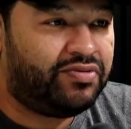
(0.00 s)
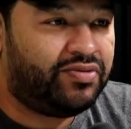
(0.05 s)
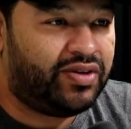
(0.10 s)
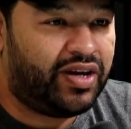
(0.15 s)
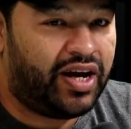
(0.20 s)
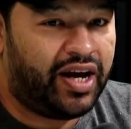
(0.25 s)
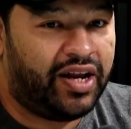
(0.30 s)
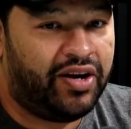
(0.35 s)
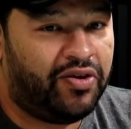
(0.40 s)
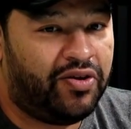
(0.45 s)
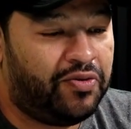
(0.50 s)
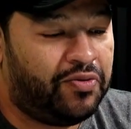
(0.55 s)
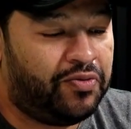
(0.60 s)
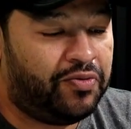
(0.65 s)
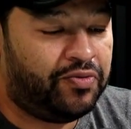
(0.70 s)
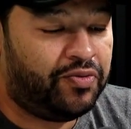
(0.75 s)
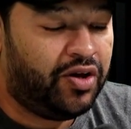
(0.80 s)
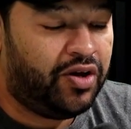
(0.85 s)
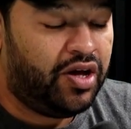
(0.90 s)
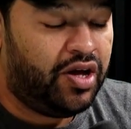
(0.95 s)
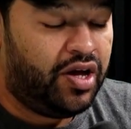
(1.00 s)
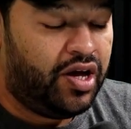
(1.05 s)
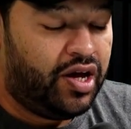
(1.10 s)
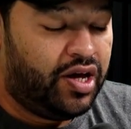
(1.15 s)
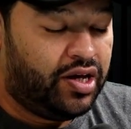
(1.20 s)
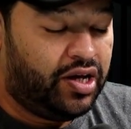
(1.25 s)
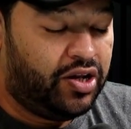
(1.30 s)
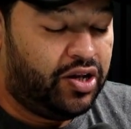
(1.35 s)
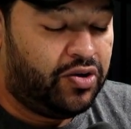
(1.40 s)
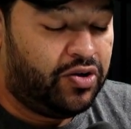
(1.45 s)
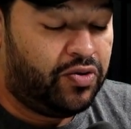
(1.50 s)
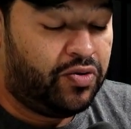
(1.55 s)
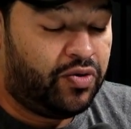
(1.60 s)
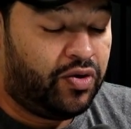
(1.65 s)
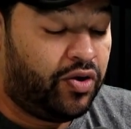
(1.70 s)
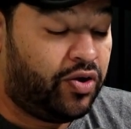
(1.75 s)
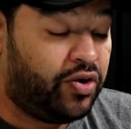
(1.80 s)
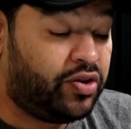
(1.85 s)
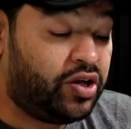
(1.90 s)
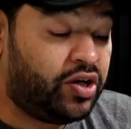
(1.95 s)
I know, you know,
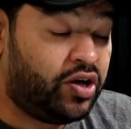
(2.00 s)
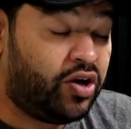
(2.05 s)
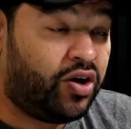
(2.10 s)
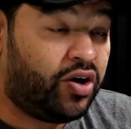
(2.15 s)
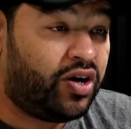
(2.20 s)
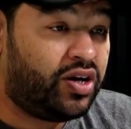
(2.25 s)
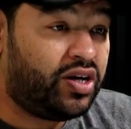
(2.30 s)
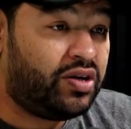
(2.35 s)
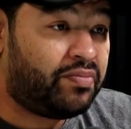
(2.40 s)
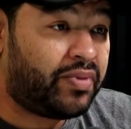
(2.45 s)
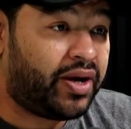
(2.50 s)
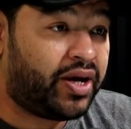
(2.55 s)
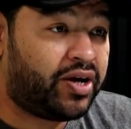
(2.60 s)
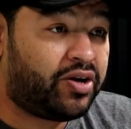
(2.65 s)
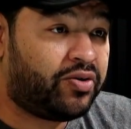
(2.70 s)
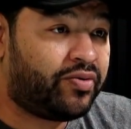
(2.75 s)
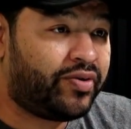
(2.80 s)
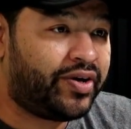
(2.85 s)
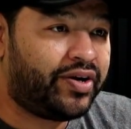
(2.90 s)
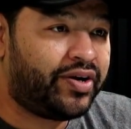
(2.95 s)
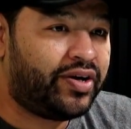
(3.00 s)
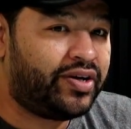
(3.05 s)
early on in my career,